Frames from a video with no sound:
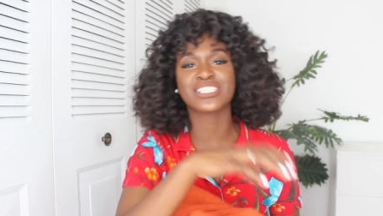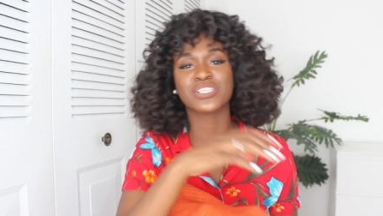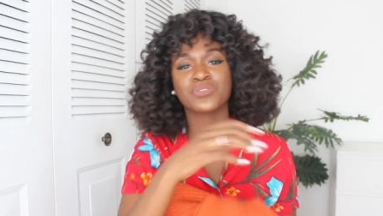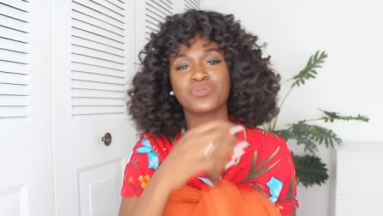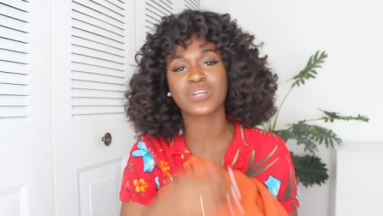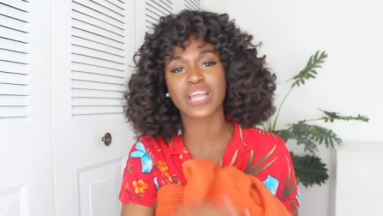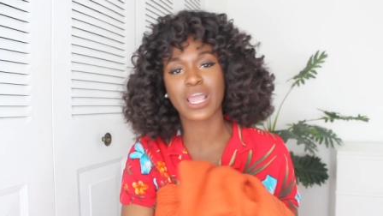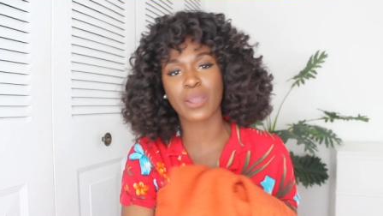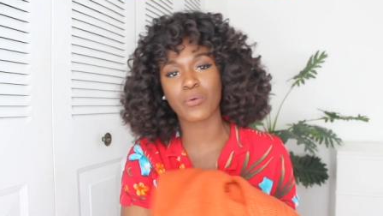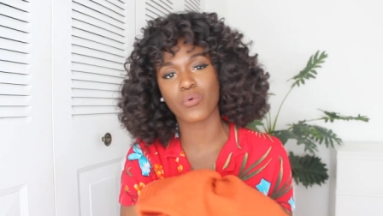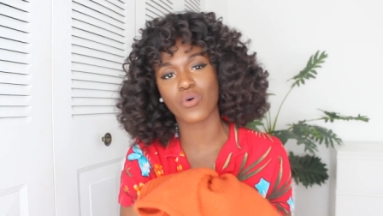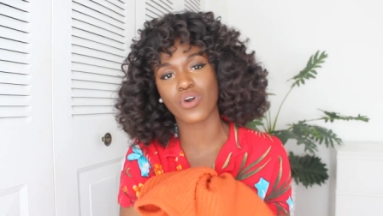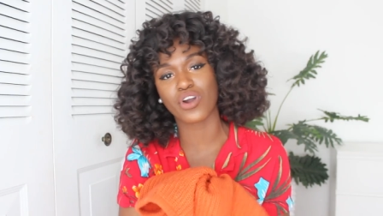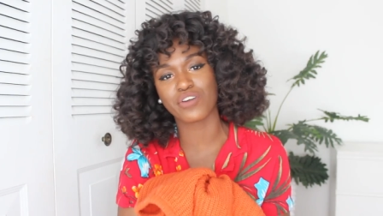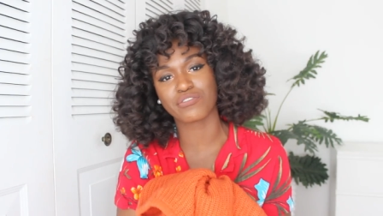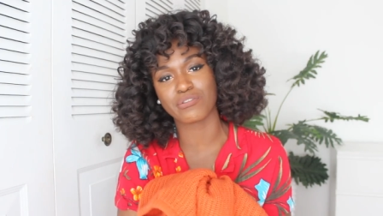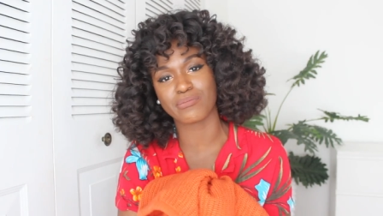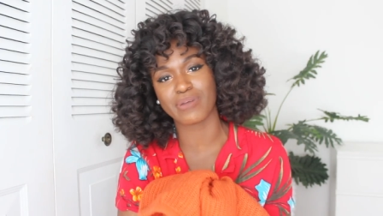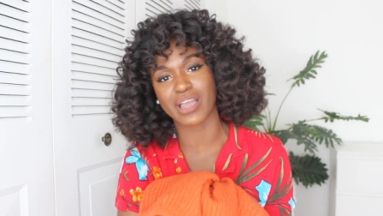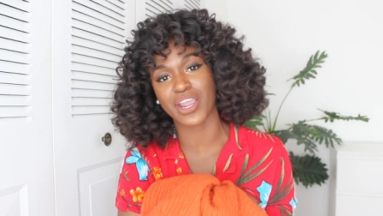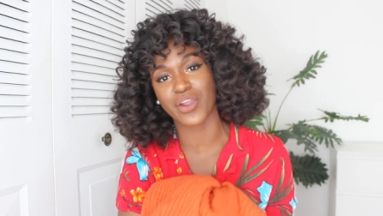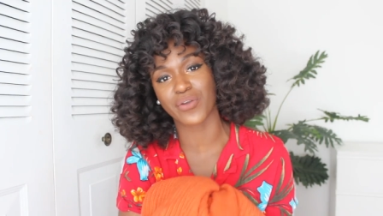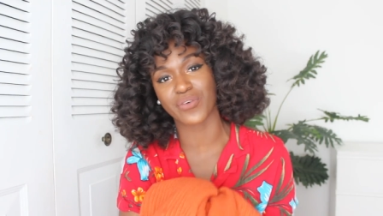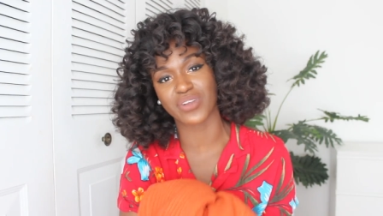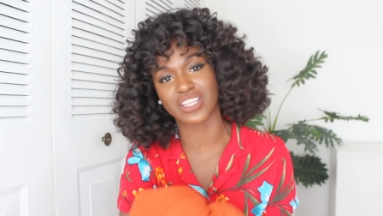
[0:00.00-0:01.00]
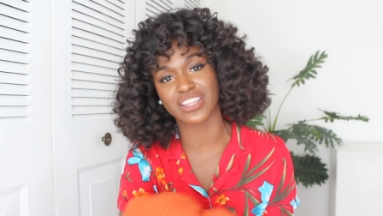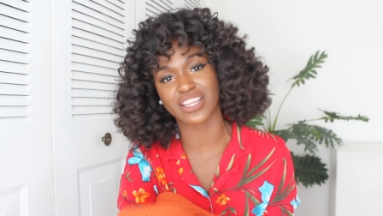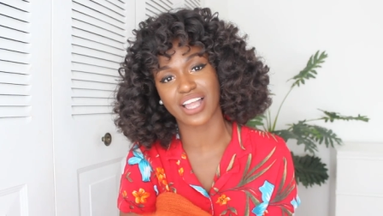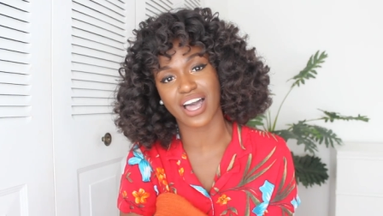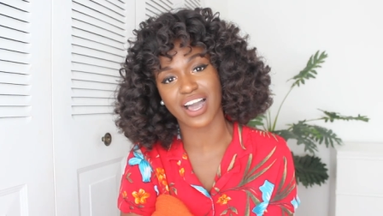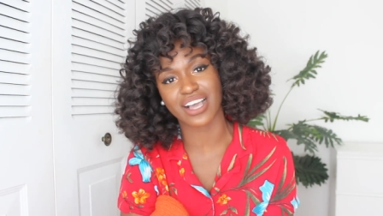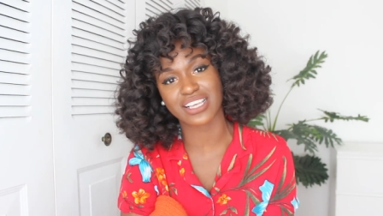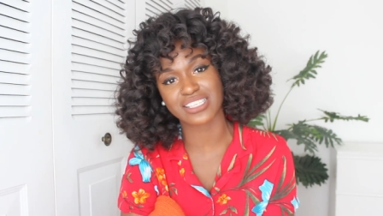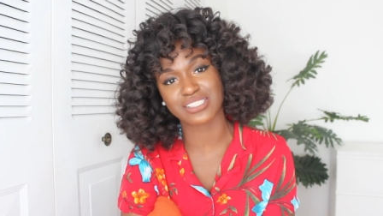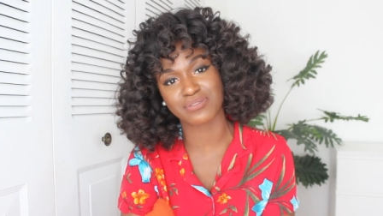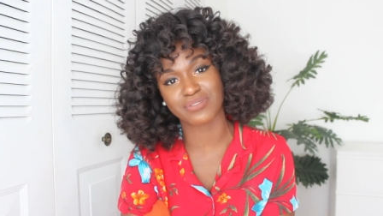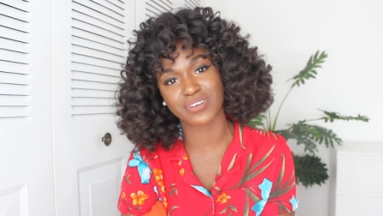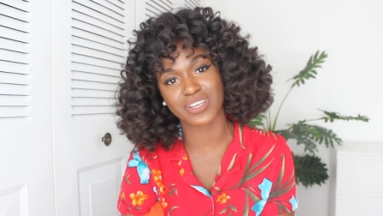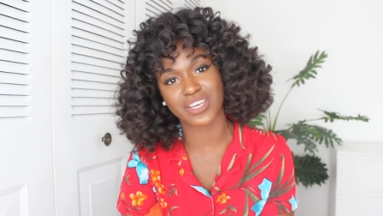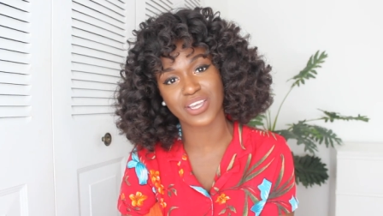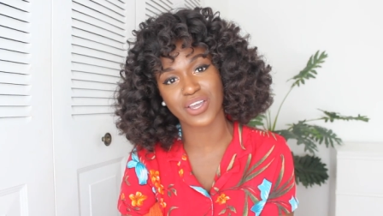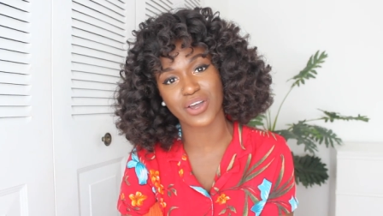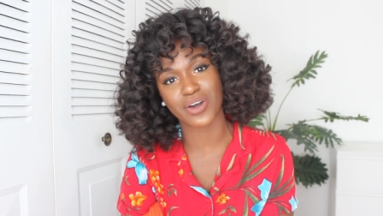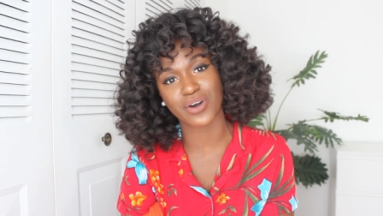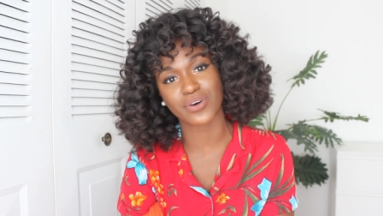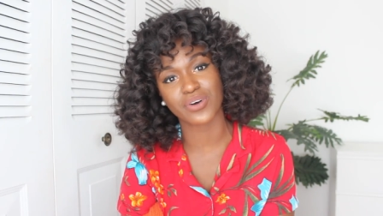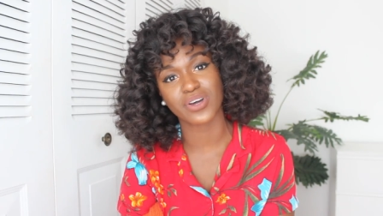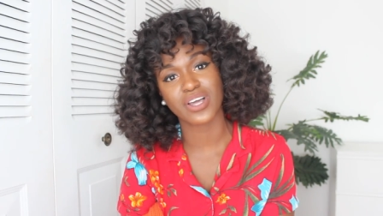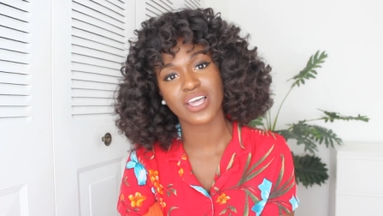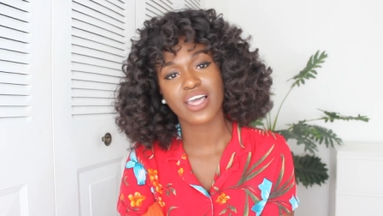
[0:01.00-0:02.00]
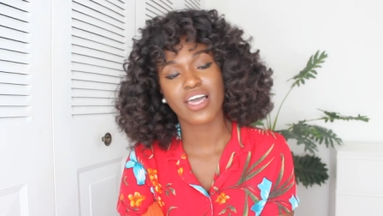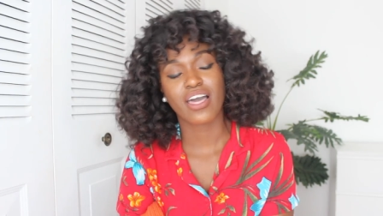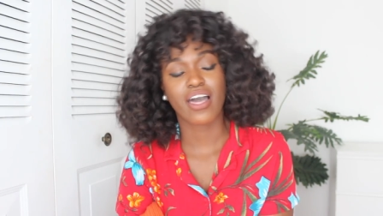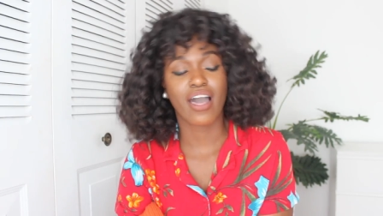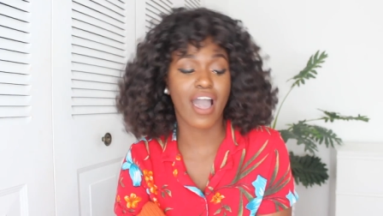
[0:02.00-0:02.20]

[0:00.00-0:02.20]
this is what I wore for my green locks video.